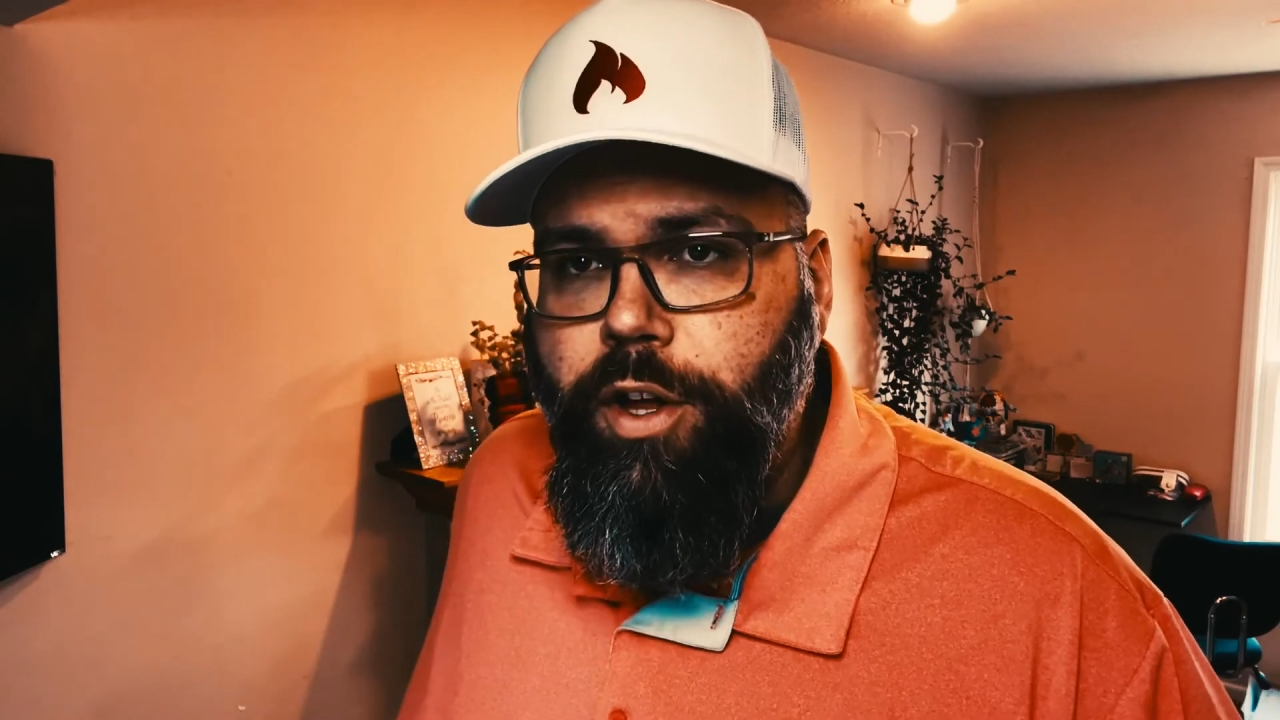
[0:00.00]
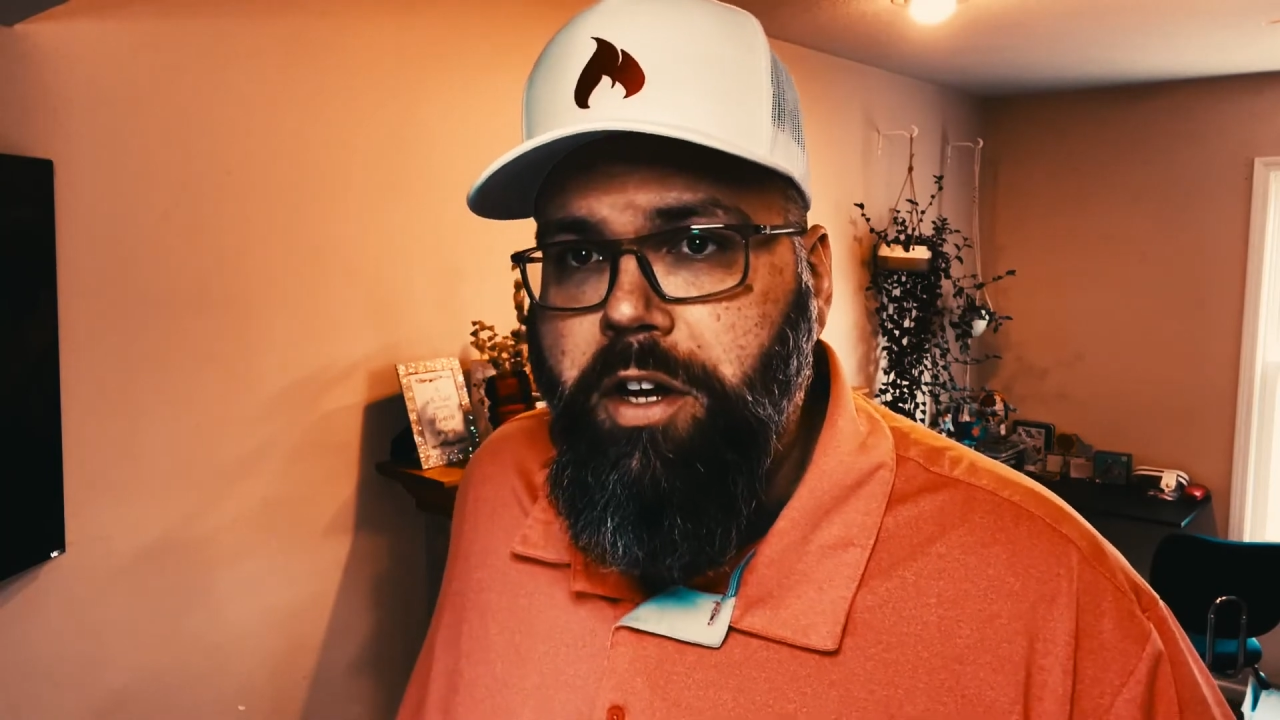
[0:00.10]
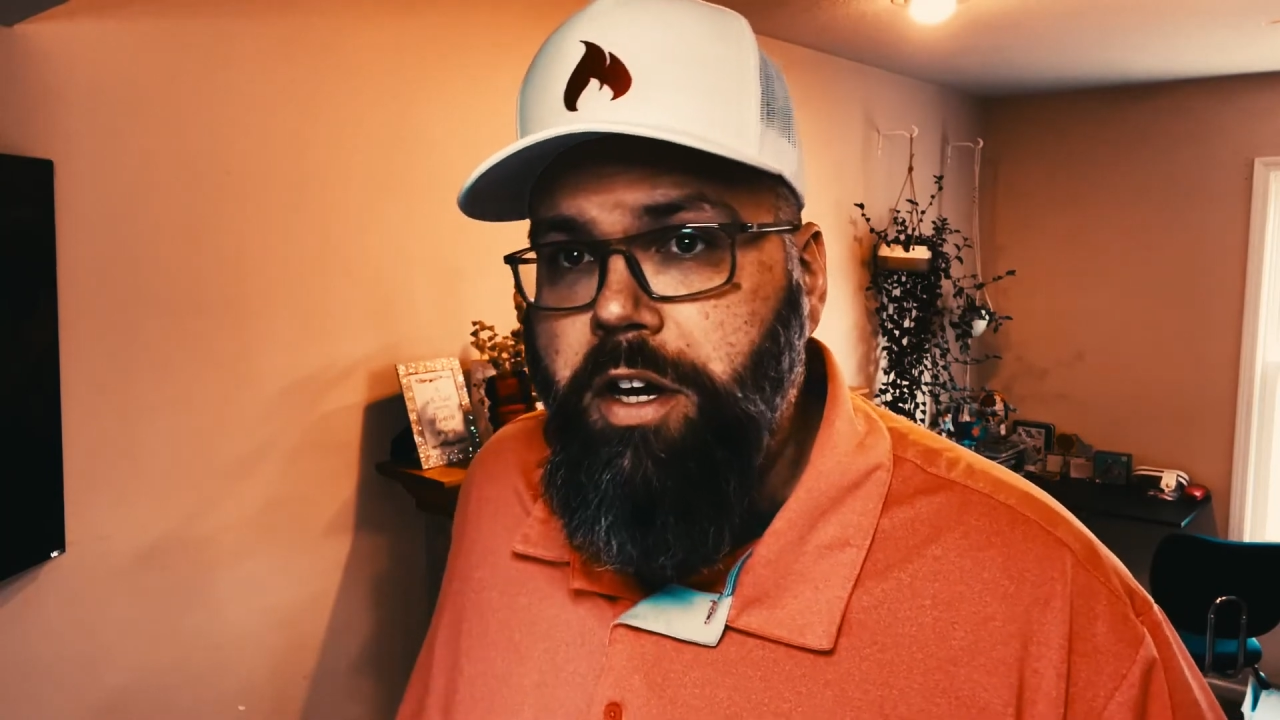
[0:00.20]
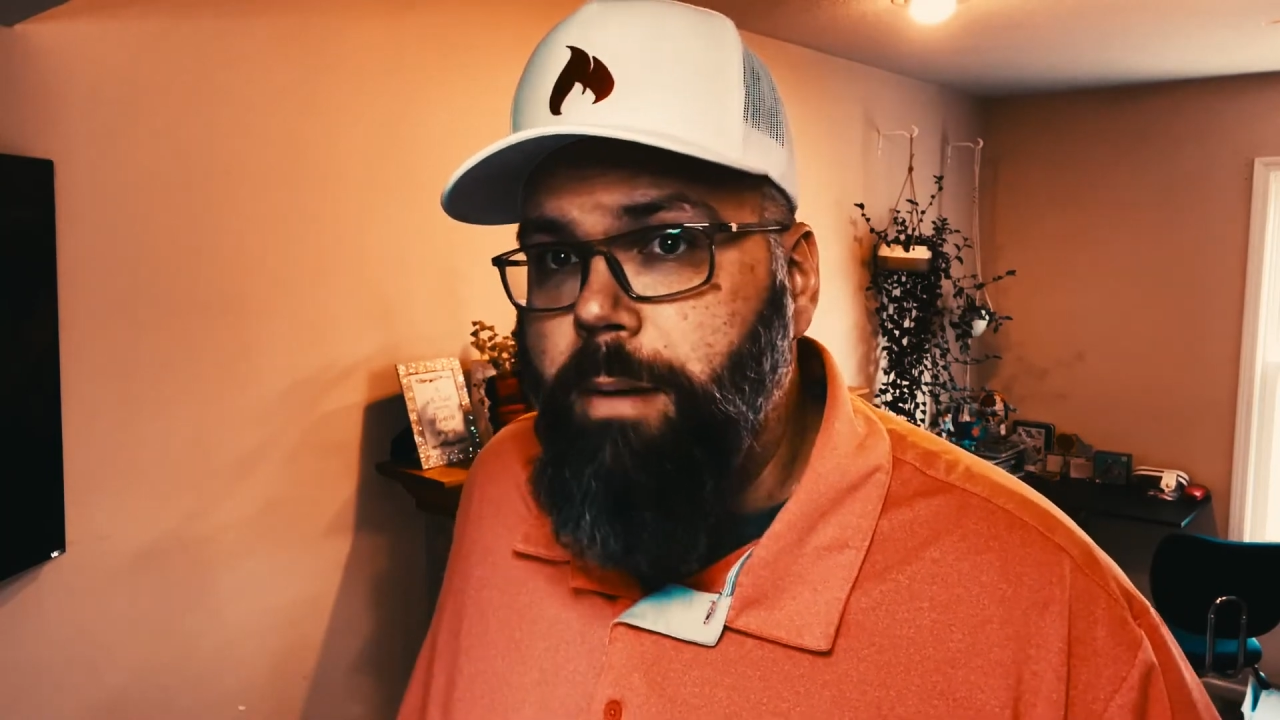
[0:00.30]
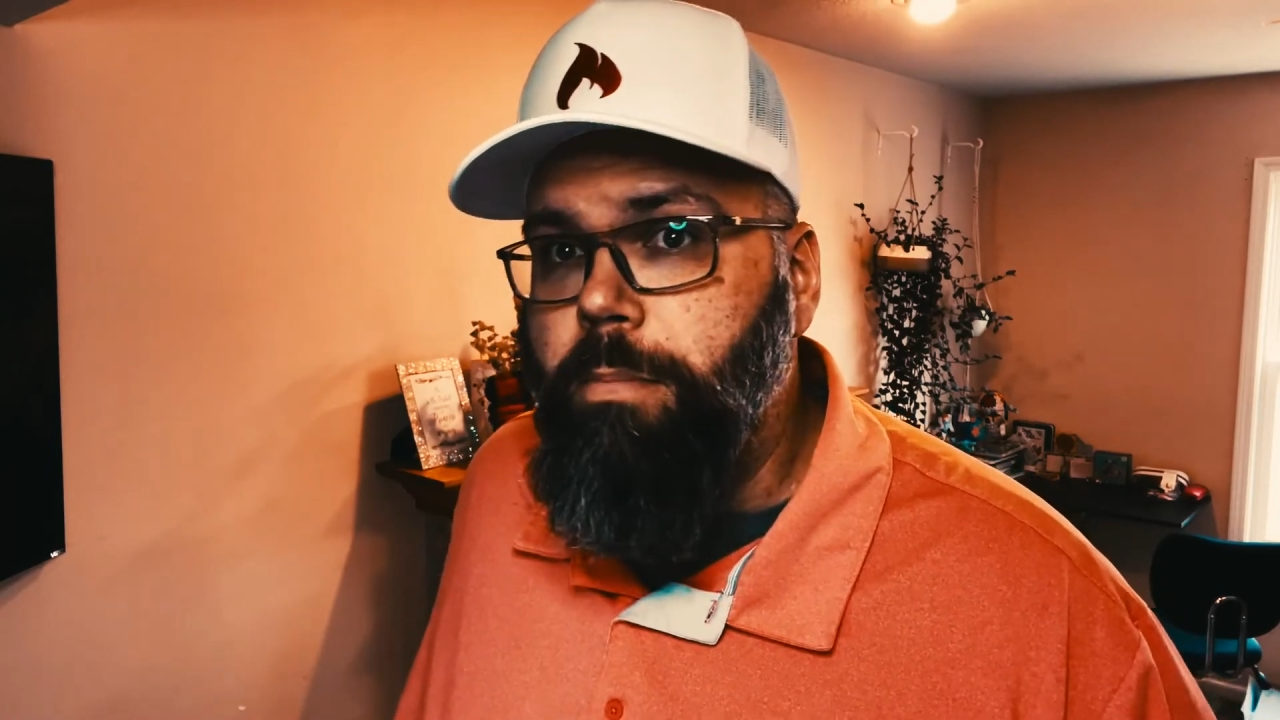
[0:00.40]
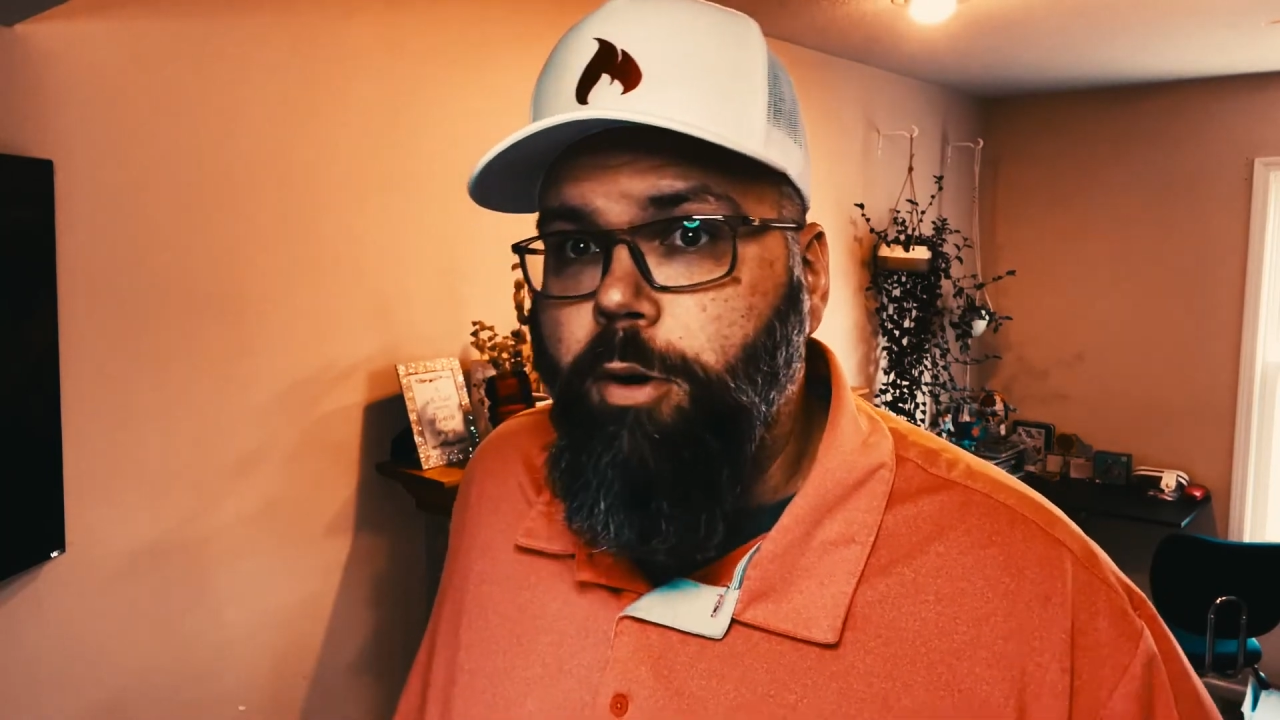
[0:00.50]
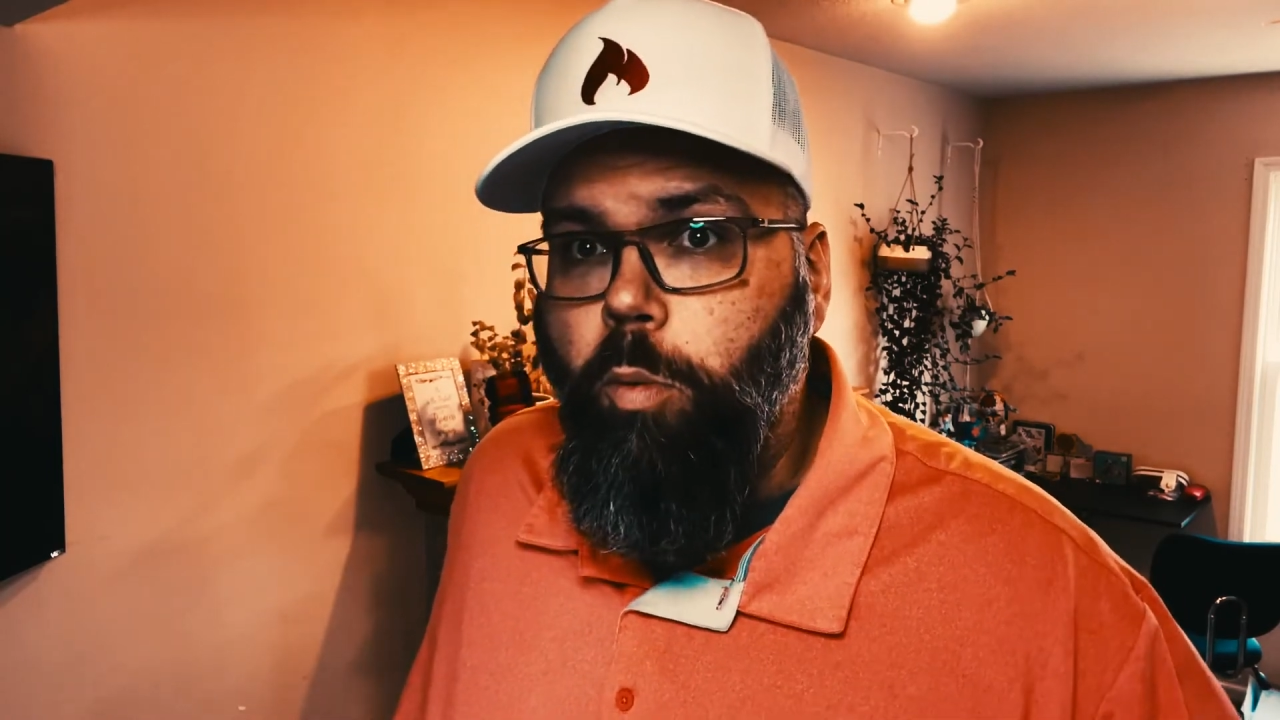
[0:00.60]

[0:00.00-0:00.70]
the number